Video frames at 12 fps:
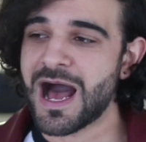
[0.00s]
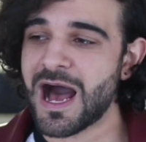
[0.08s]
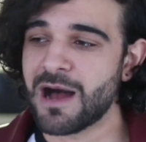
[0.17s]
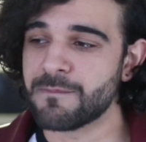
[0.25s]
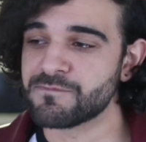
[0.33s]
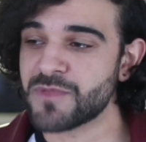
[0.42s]

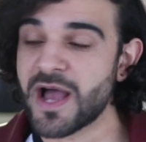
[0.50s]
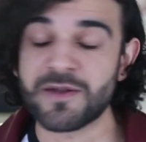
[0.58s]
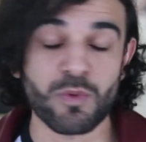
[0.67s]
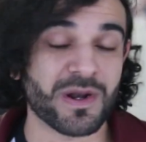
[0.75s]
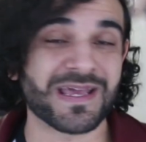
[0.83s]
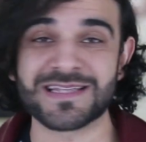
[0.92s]
Um, I
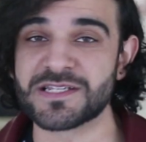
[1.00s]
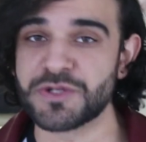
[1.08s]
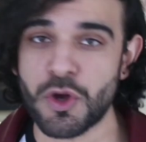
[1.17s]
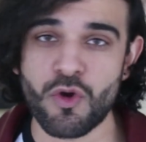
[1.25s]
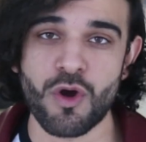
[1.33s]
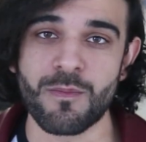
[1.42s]
wanna get to
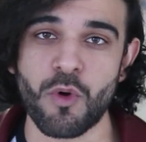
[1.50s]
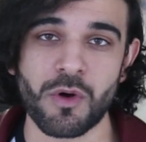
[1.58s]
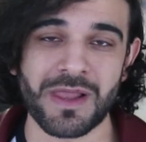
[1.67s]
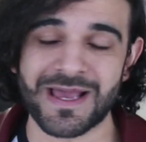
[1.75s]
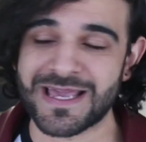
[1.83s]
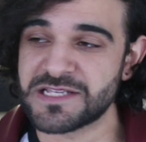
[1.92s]
know her
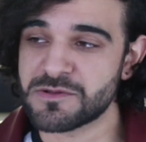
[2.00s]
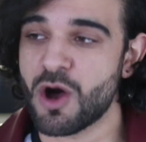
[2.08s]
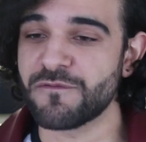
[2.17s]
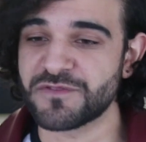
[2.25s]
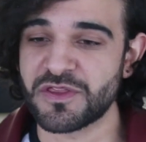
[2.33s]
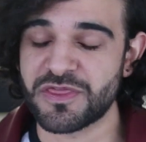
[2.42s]
more. Like he's
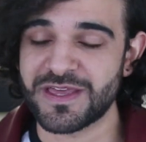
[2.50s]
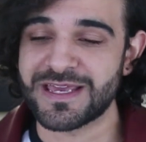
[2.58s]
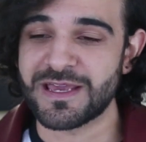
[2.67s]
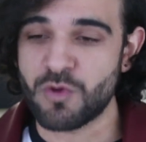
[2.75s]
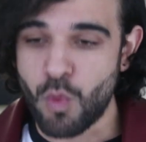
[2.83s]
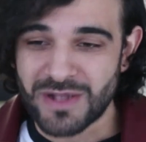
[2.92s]
often
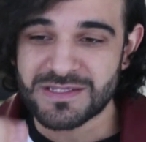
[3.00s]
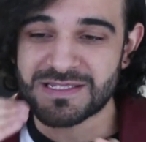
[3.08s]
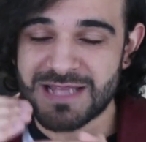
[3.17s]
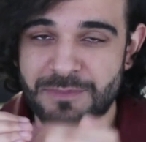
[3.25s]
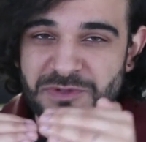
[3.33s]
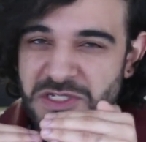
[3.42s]
thinking one
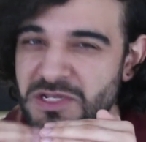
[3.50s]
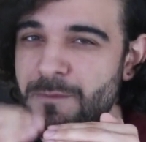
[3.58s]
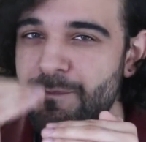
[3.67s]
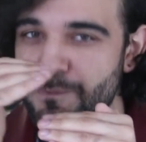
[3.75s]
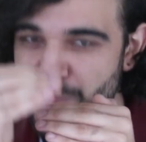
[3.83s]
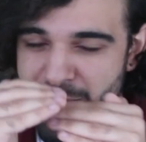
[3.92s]
step, just a
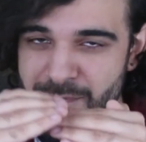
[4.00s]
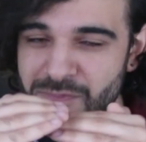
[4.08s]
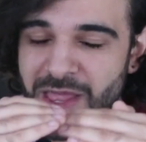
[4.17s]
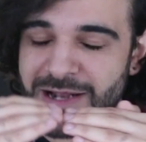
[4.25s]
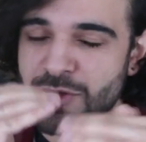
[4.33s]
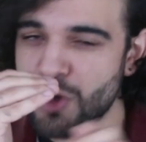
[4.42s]
bit,
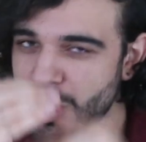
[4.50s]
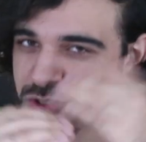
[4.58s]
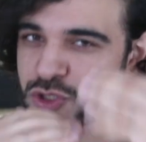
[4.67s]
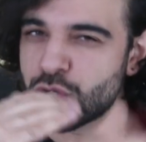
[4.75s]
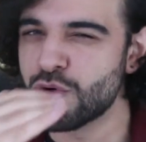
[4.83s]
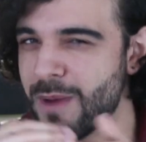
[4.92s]
like not
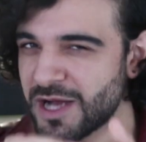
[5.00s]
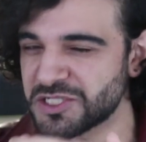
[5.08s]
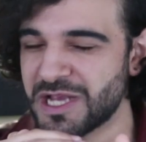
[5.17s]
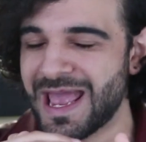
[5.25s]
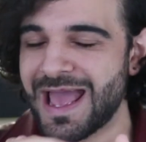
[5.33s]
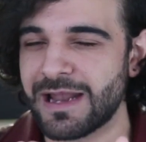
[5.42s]
too
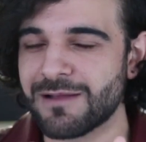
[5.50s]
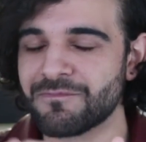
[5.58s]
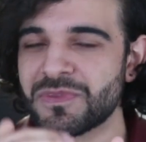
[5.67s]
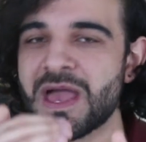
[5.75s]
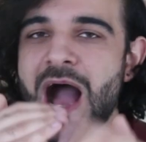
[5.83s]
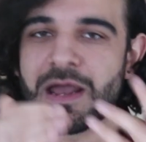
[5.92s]
much ahead,
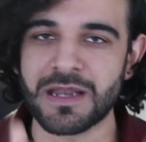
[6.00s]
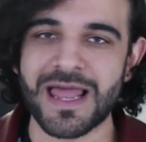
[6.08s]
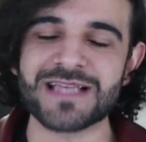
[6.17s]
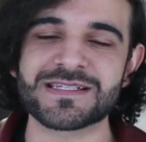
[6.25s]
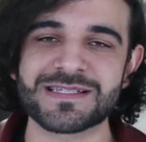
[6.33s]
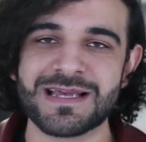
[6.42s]

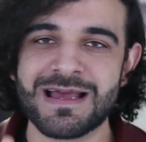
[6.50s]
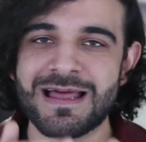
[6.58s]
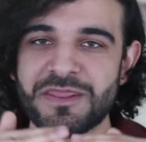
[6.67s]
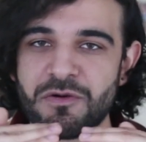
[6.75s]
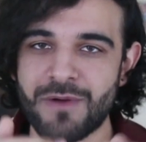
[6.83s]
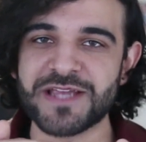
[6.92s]
unless
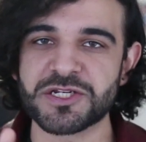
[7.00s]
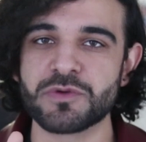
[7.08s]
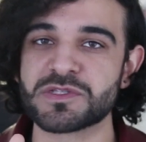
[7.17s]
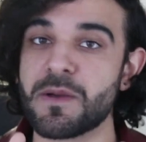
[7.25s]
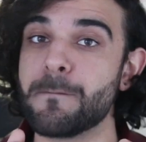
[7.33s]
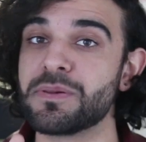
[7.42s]
the ratio
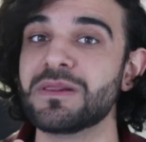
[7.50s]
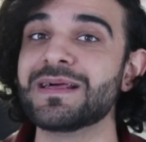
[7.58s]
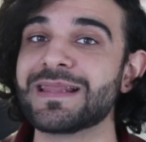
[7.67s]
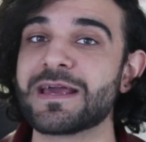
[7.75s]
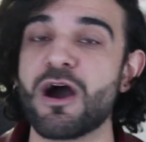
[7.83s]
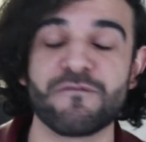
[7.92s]
is
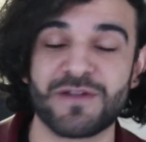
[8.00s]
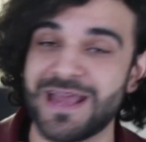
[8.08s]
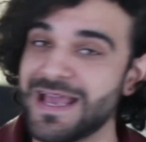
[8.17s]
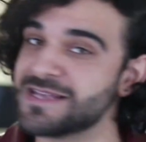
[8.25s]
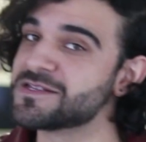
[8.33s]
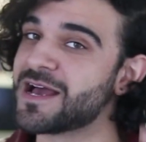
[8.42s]
completely off and
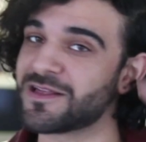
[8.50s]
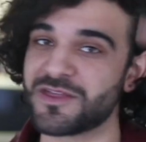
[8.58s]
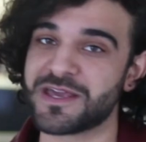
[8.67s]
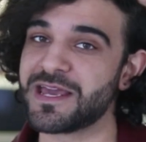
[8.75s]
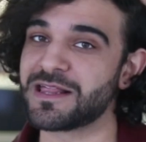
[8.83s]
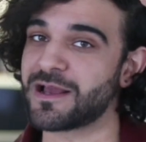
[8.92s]
he's like
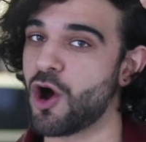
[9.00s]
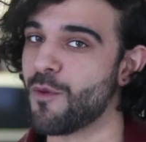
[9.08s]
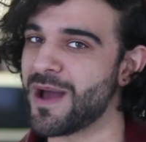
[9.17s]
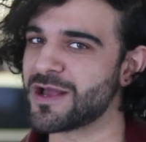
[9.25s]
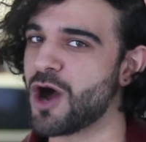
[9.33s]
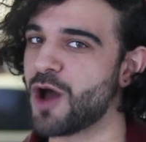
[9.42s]
thinking like, oh
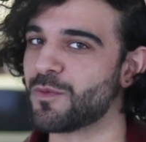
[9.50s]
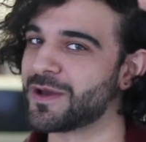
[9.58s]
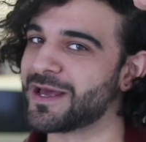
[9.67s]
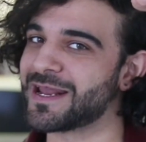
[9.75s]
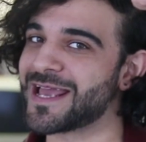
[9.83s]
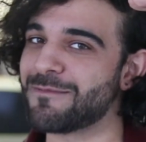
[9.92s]
my God, we're
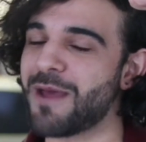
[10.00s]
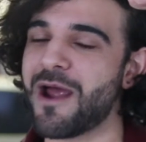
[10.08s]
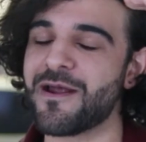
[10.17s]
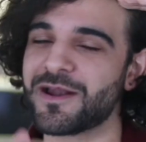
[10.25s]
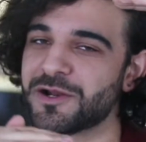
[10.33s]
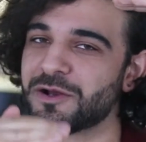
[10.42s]
gonna get
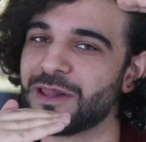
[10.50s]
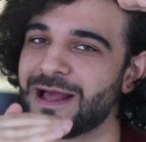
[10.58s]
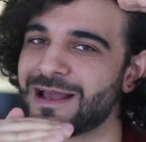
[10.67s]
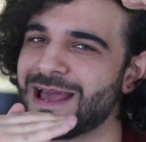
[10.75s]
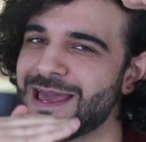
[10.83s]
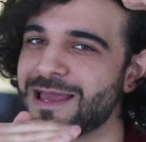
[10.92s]
married. And you're
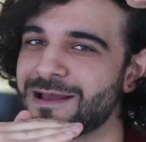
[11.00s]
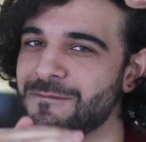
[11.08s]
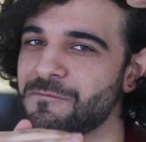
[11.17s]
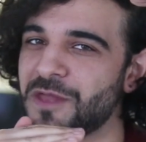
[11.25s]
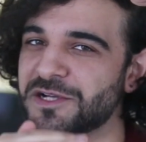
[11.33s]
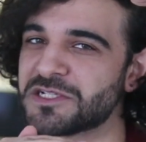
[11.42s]
like, hey,
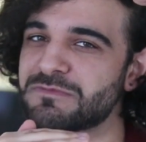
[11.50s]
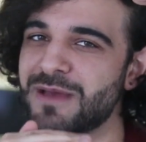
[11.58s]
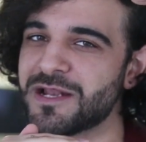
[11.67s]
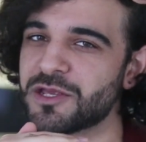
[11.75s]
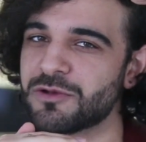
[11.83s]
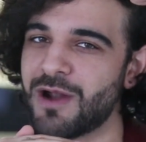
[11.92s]
I just
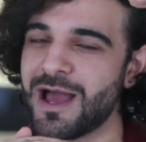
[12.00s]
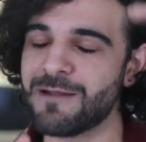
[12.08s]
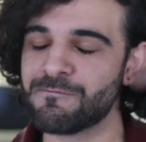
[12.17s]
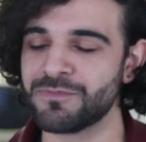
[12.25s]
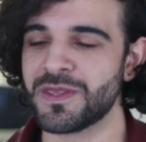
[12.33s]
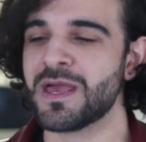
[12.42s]
met you, right?